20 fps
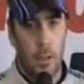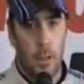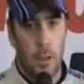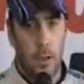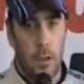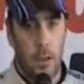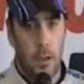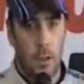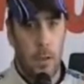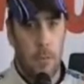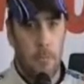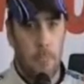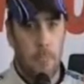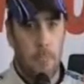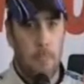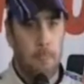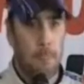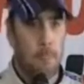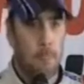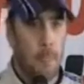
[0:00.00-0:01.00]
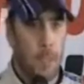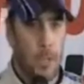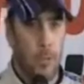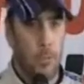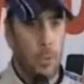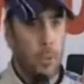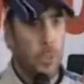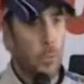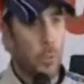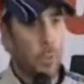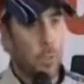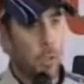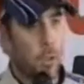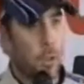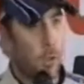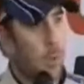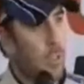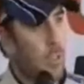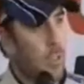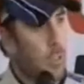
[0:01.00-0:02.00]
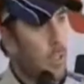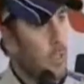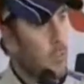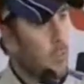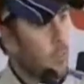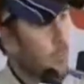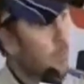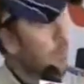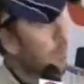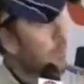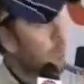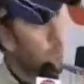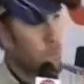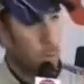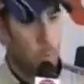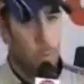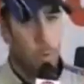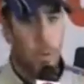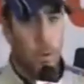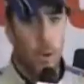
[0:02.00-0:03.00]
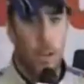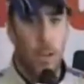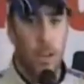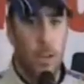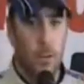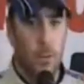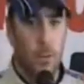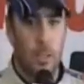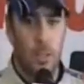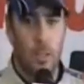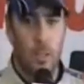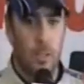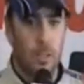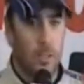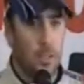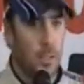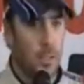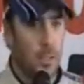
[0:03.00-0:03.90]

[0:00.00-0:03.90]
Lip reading: I wish we could go race again for 500 more right now, because